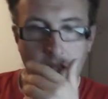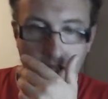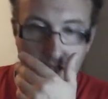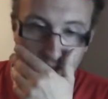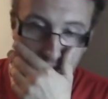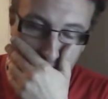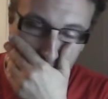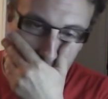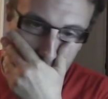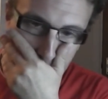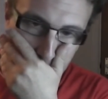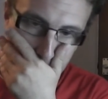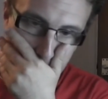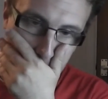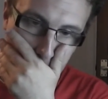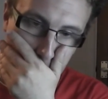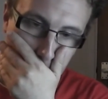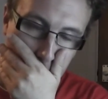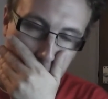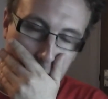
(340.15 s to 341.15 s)

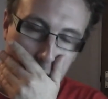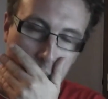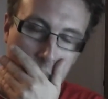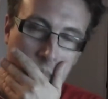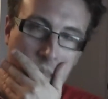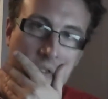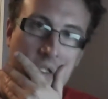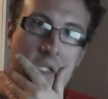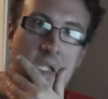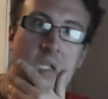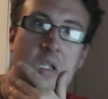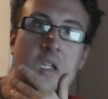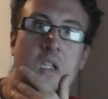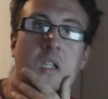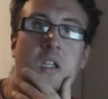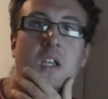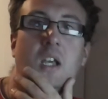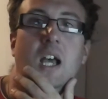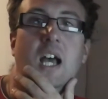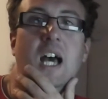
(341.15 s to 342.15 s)
Um,
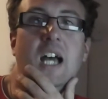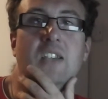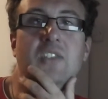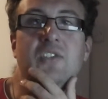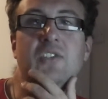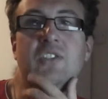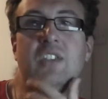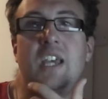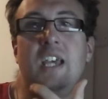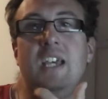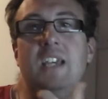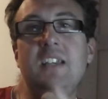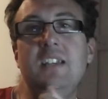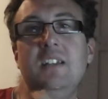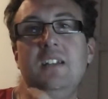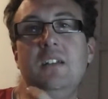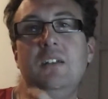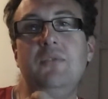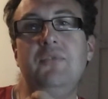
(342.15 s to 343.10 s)
I'd say